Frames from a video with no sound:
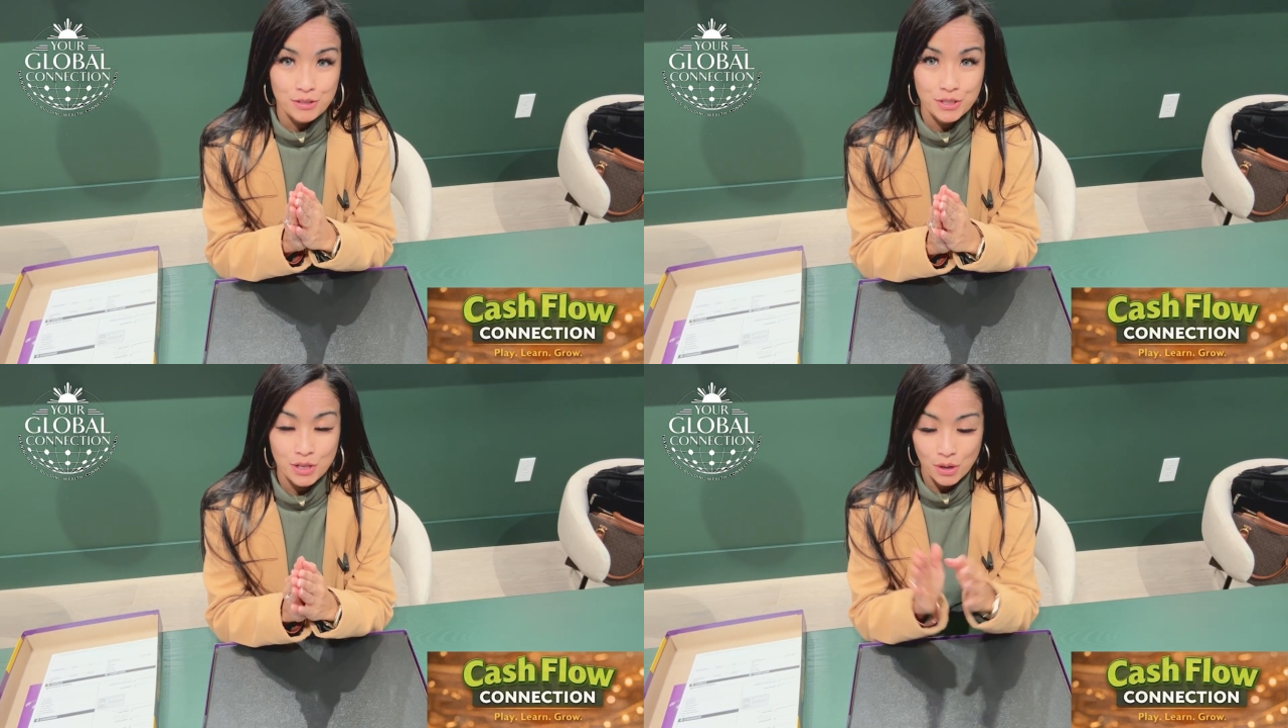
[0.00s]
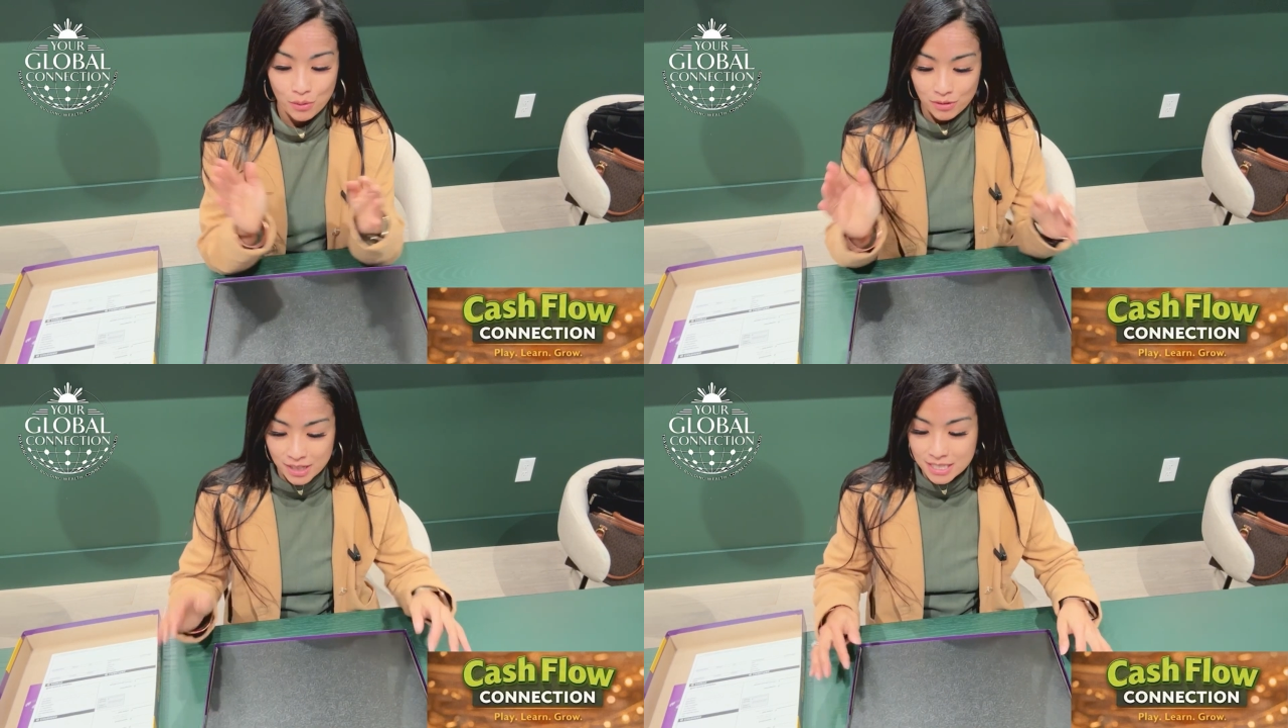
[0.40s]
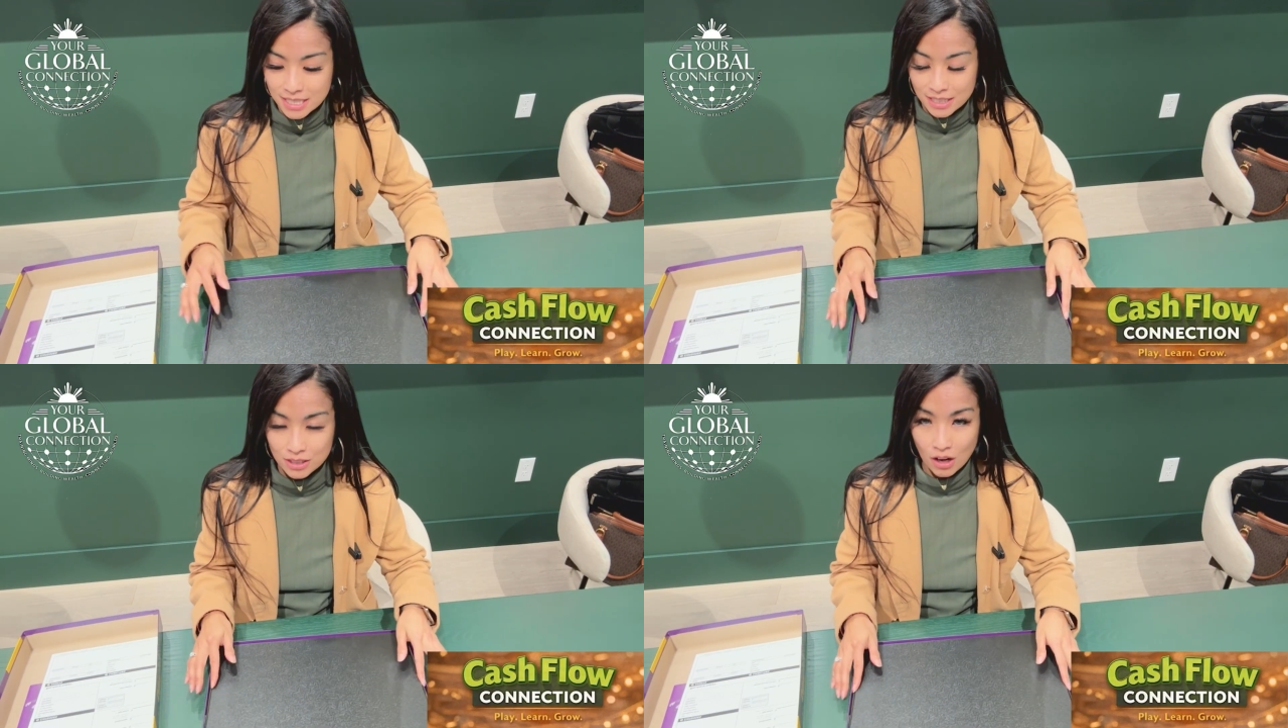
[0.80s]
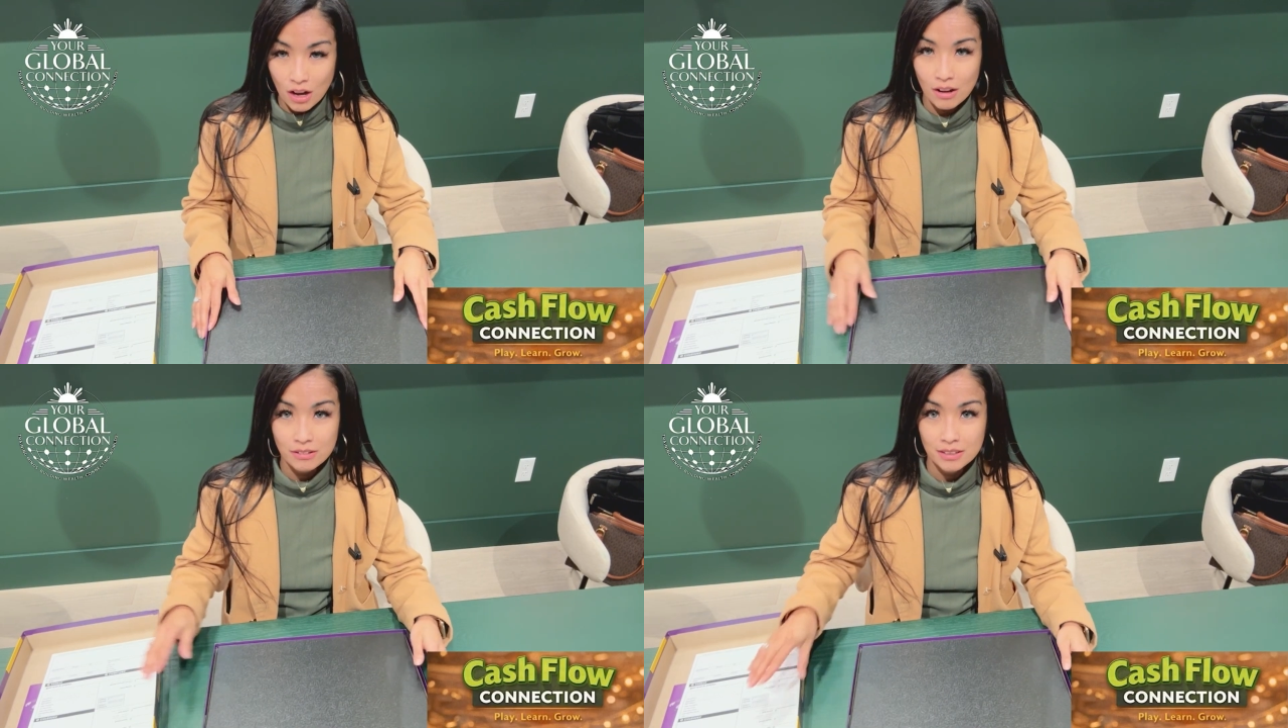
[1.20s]
So this is
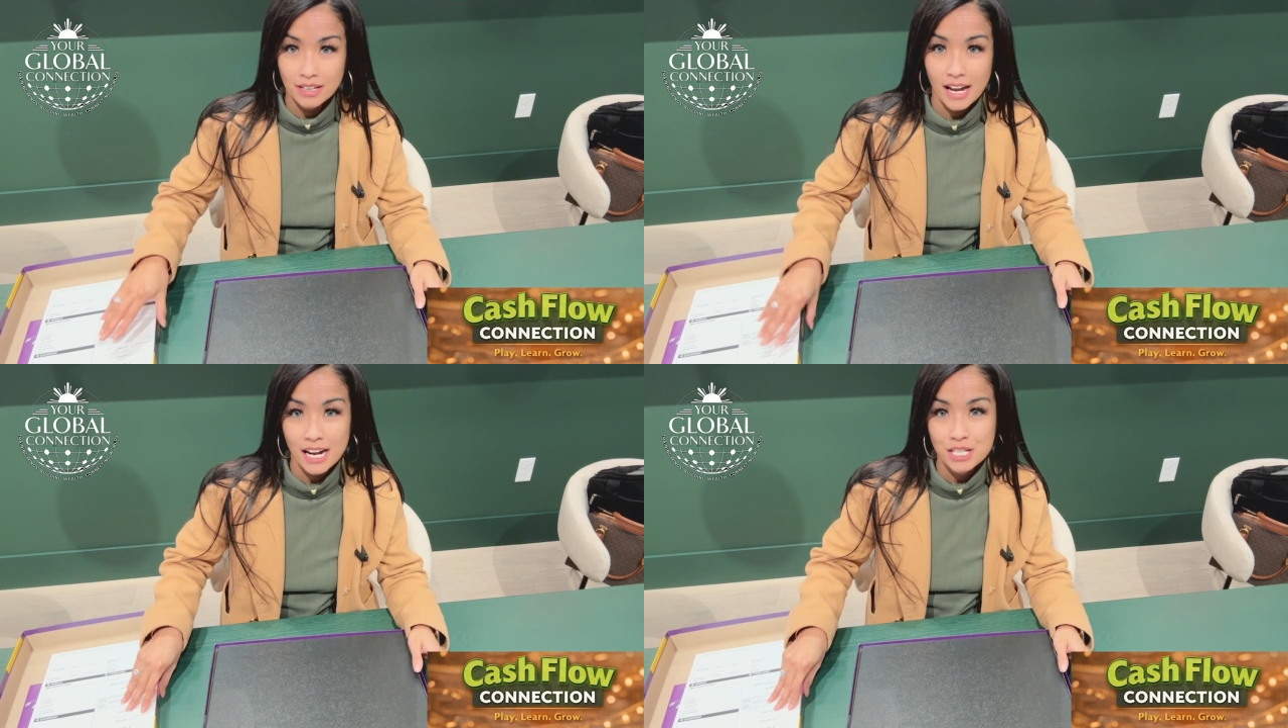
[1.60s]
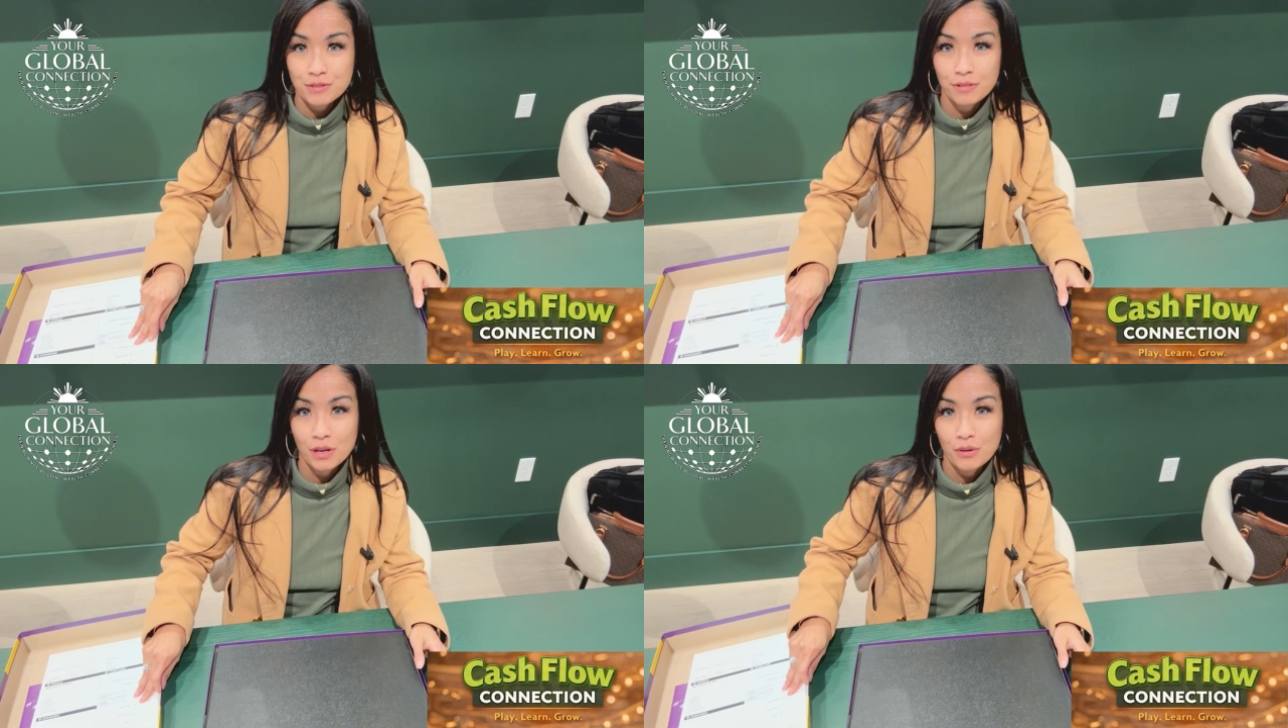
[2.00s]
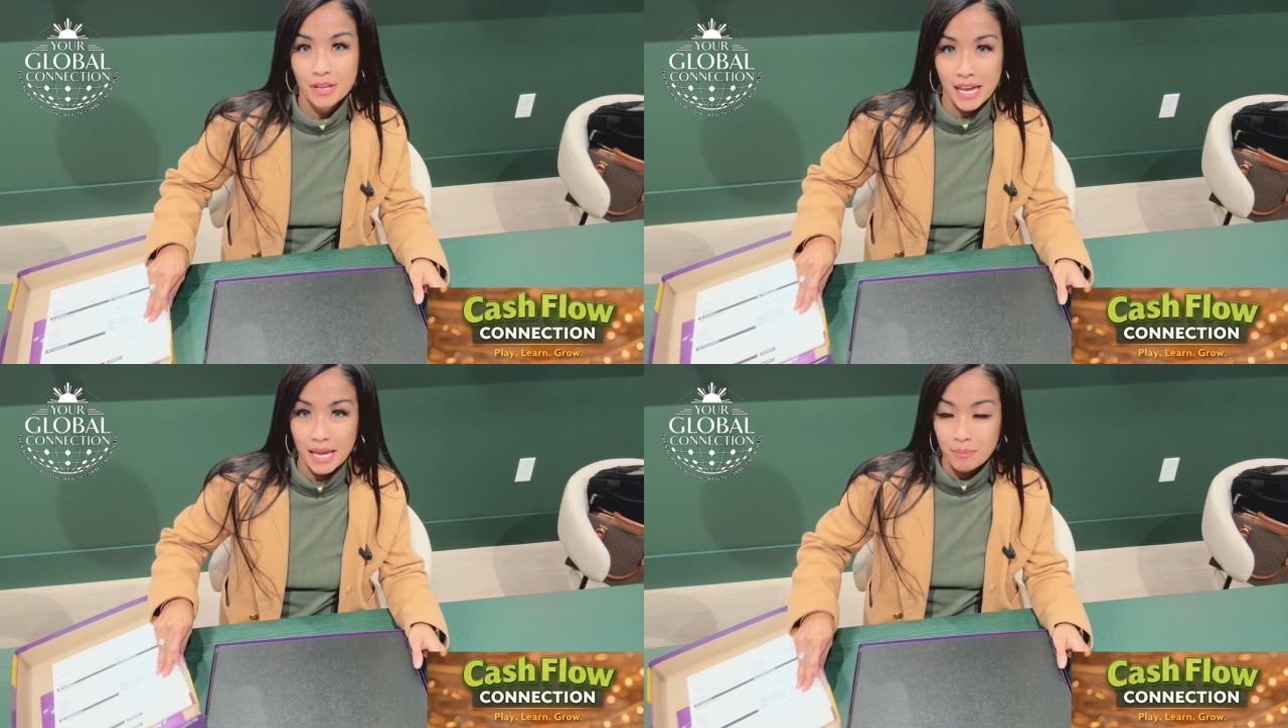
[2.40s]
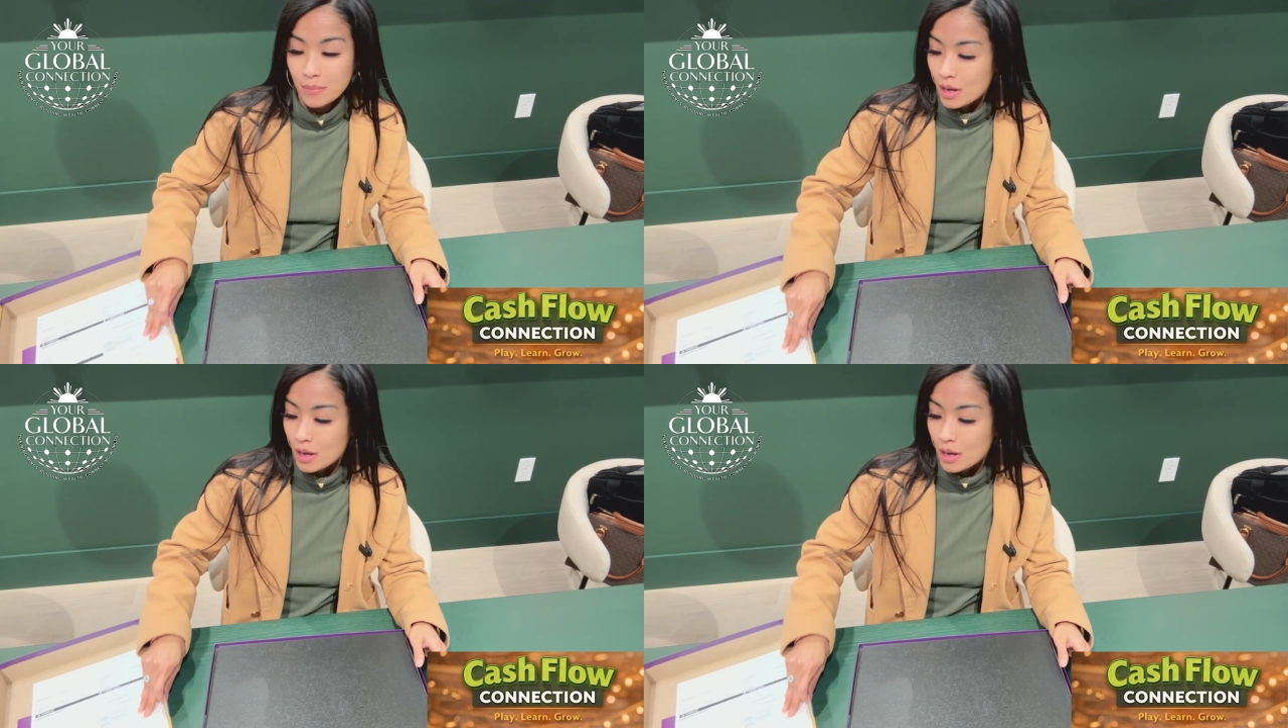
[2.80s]
called the cash flow game.